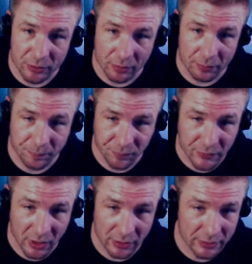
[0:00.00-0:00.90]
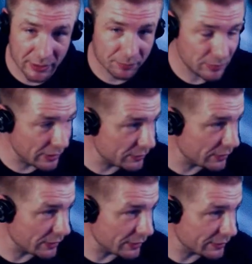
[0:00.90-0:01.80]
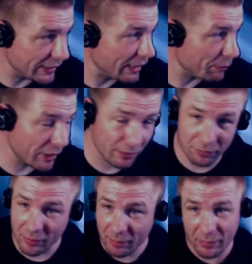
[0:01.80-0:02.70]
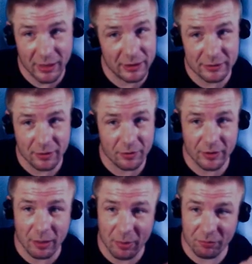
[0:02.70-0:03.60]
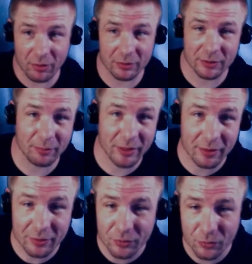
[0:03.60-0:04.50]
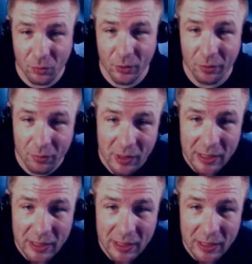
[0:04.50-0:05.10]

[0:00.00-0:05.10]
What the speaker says: So, see, that's the thing. See, and I might have. That's another thing. I might fall asleep making a tutorial.